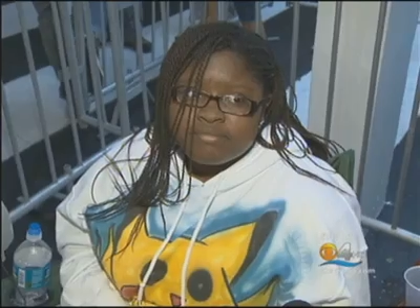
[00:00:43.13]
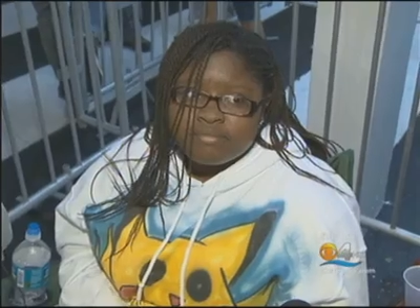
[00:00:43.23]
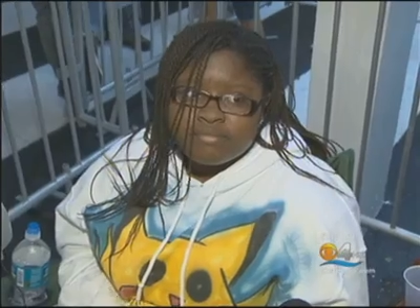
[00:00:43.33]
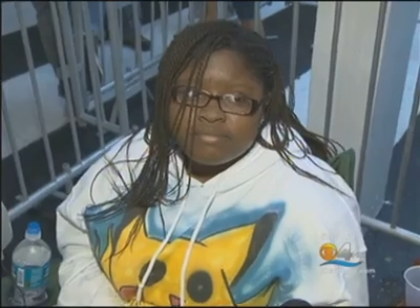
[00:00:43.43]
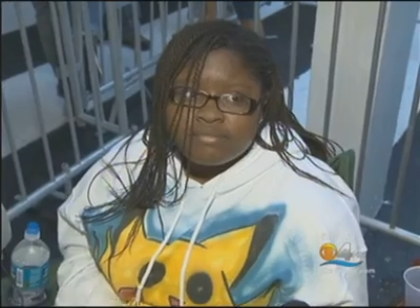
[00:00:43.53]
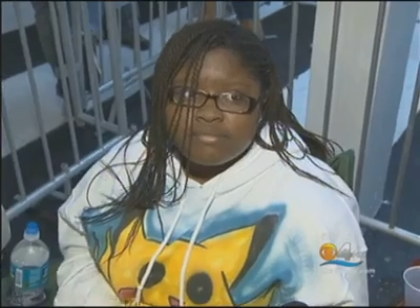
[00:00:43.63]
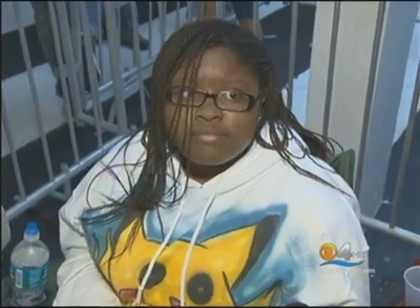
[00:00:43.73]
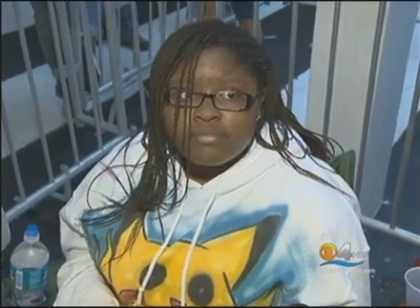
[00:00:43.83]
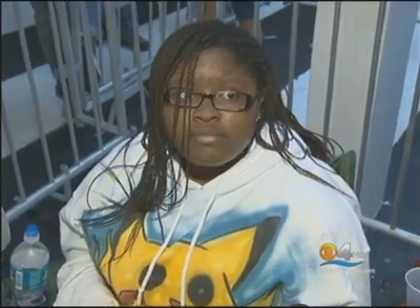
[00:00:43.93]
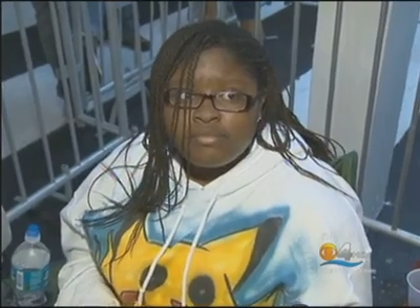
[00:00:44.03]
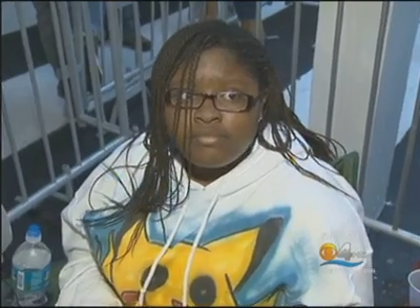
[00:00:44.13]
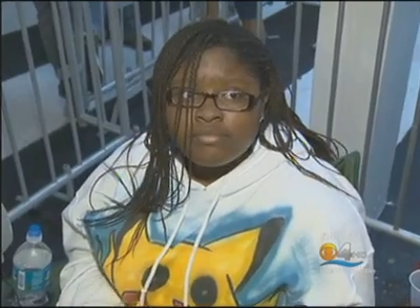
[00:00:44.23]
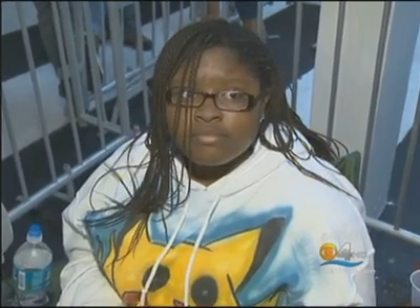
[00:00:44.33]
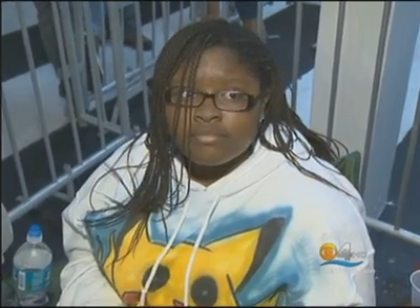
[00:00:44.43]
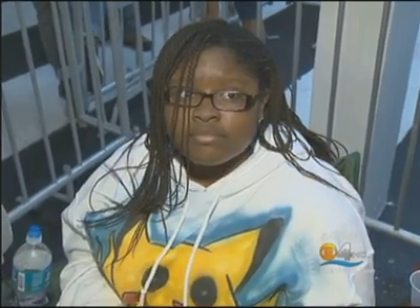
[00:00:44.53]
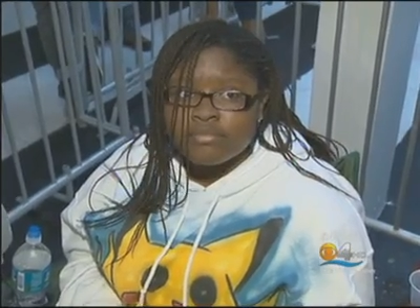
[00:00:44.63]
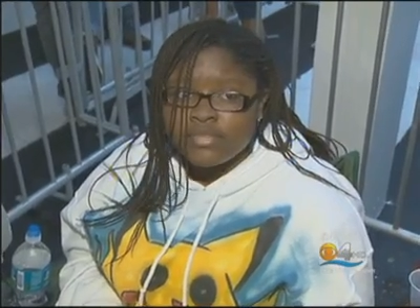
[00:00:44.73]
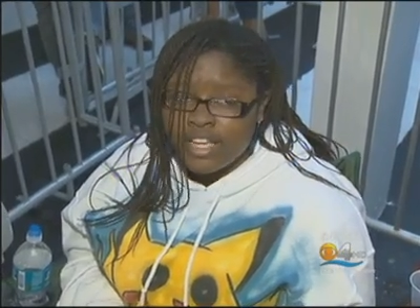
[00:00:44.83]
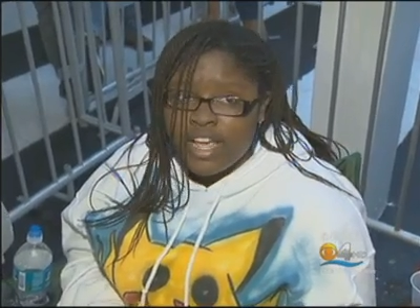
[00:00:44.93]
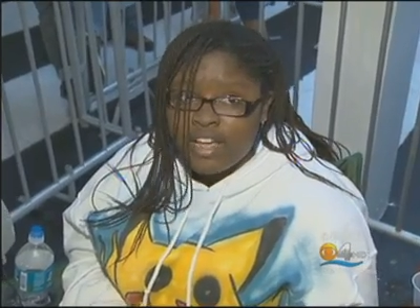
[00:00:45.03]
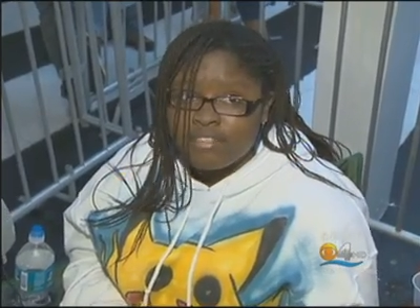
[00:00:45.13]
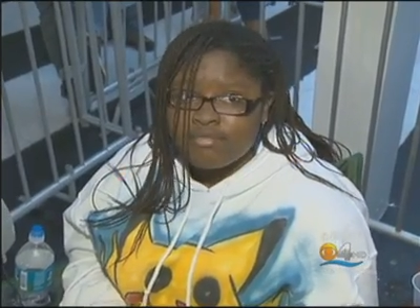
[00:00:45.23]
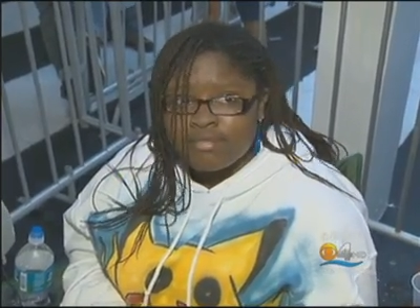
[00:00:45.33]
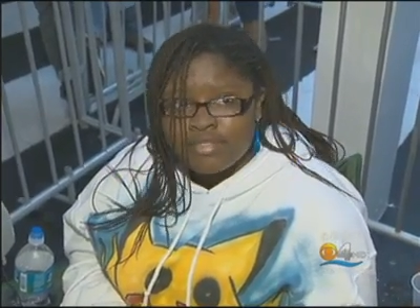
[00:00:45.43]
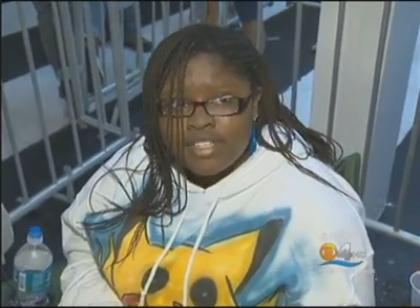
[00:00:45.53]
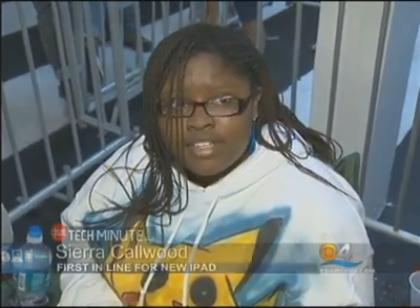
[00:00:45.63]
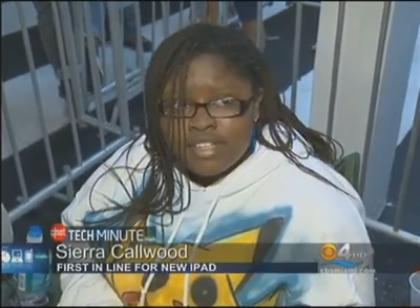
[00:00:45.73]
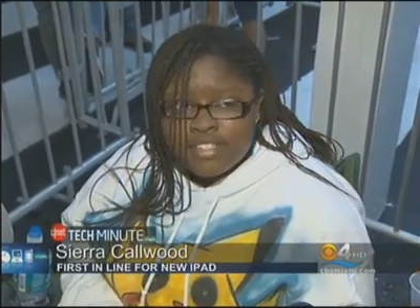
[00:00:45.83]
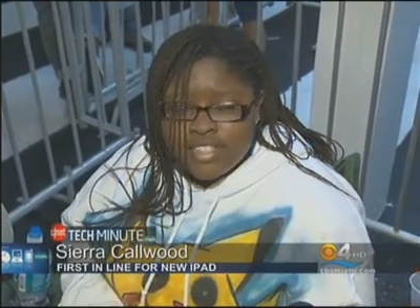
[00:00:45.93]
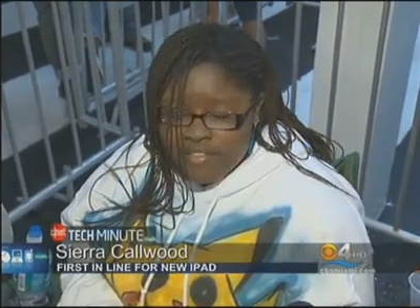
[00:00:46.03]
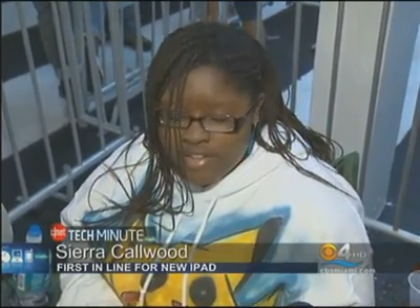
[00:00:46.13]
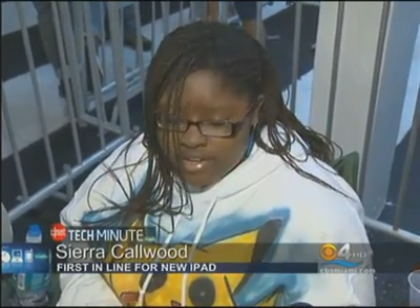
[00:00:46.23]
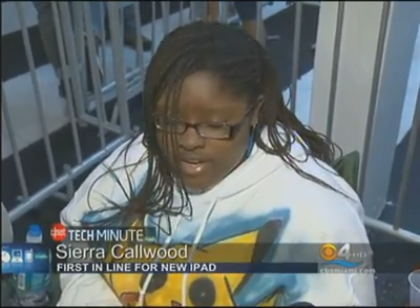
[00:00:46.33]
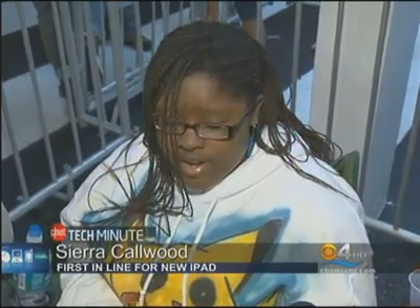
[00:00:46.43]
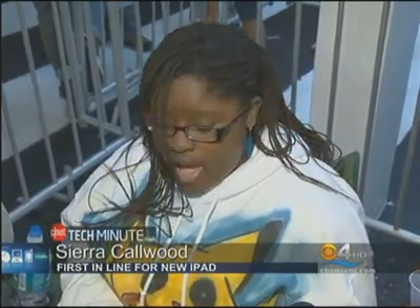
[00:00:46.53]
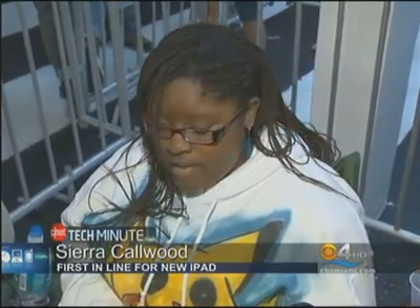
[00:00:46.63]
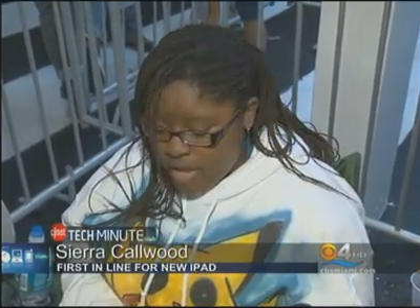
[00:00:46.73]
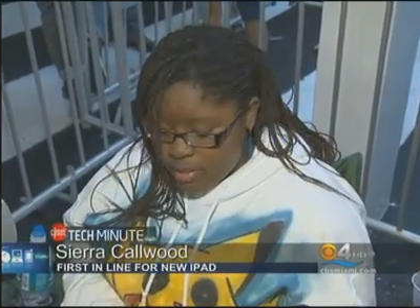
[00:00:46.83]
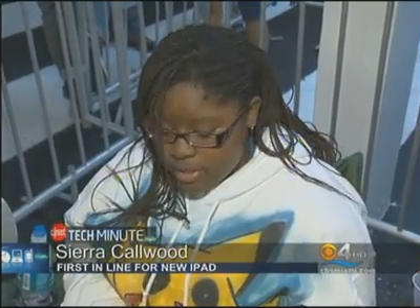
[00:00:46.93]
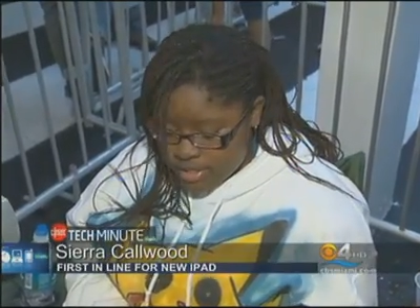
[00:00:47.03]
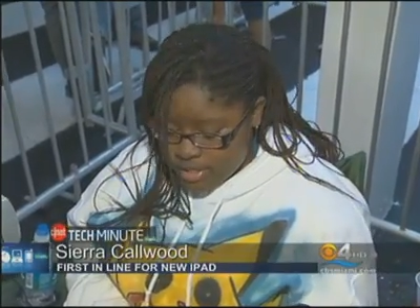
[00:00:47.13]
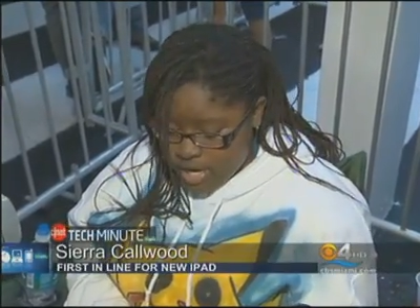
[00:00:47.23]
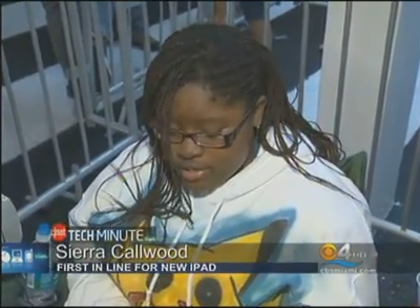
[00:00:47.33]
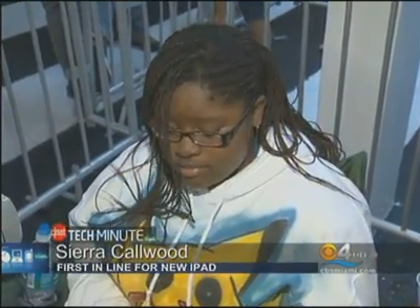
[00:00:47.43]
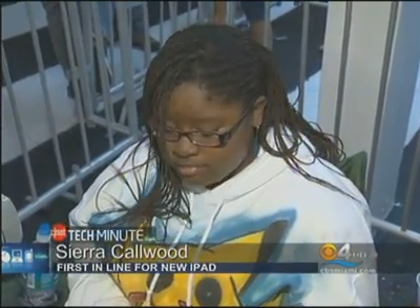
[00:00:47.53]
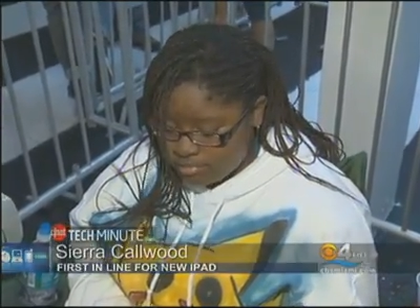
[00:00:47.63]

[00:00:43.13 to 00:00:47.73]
So it's worth staying out all night for. Yeah, seven and a half hours now.